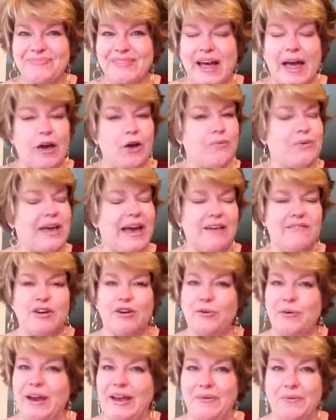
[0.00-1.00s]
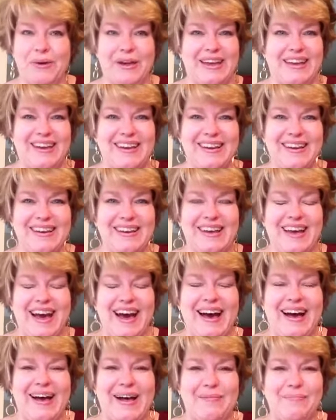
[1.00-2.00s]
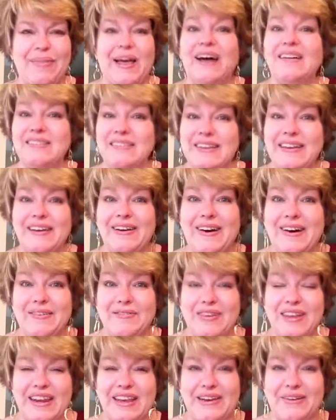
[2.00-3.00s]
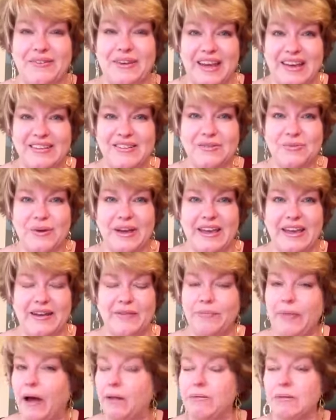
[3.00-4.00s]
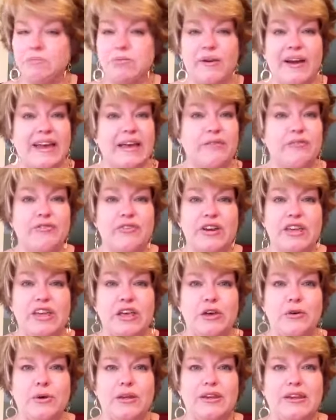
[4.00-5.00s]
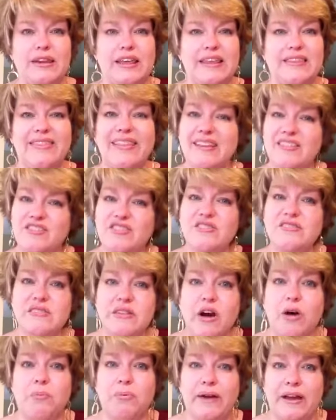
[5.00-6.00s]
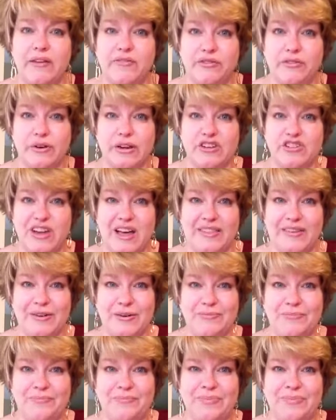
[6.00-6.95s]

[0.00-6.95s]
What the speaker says: I hope you have a great week. I'll see you on video next week. I'll be praying for you, and let's just all pray for each other.